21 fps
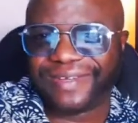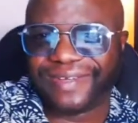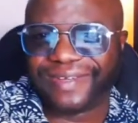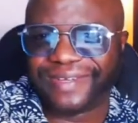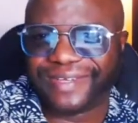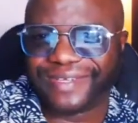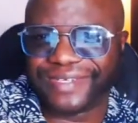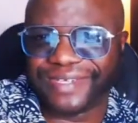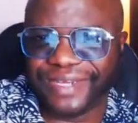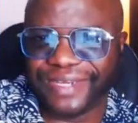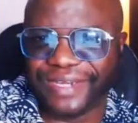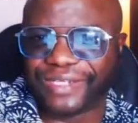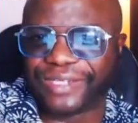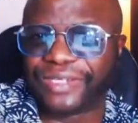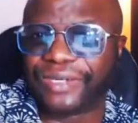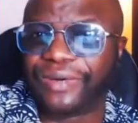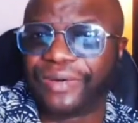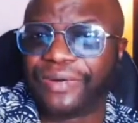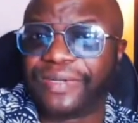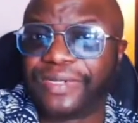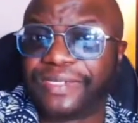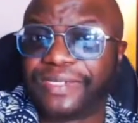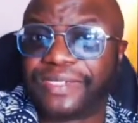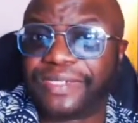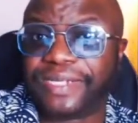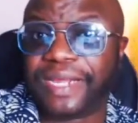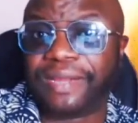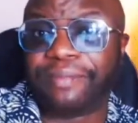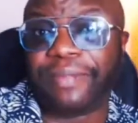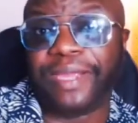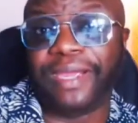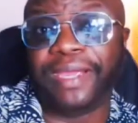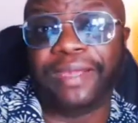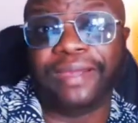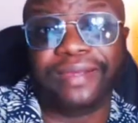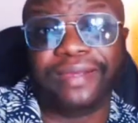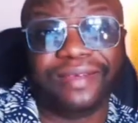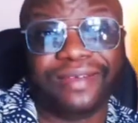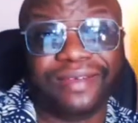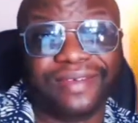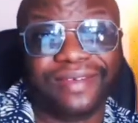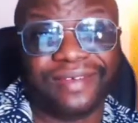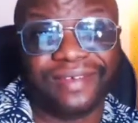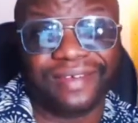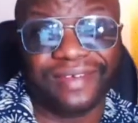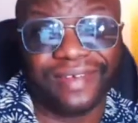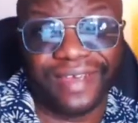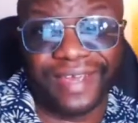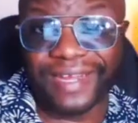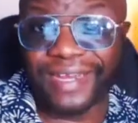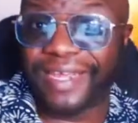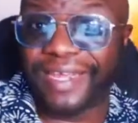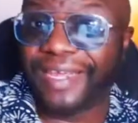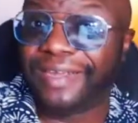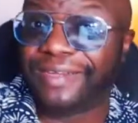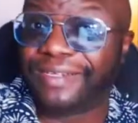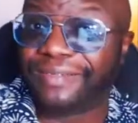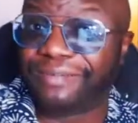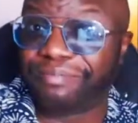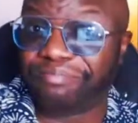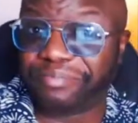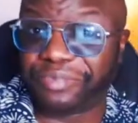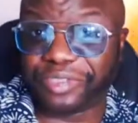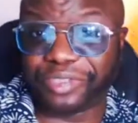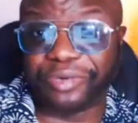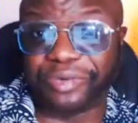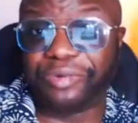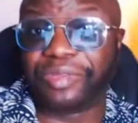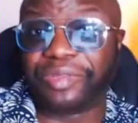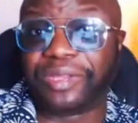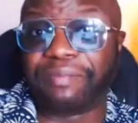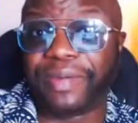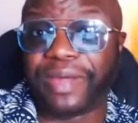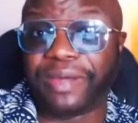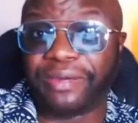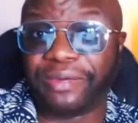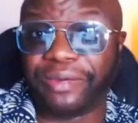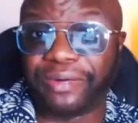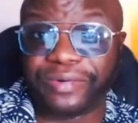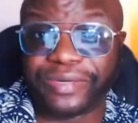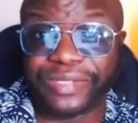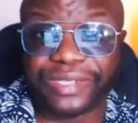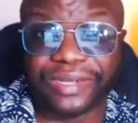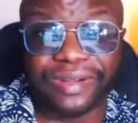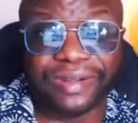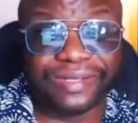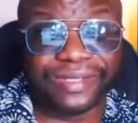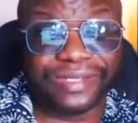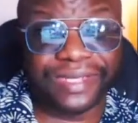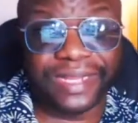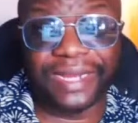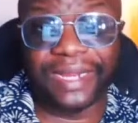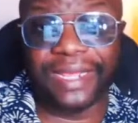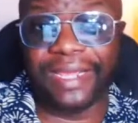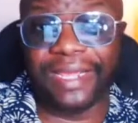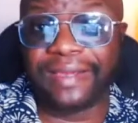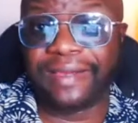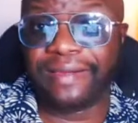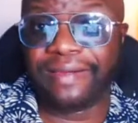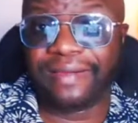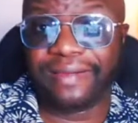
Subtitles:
See you soon, and send me any truth about your results, anything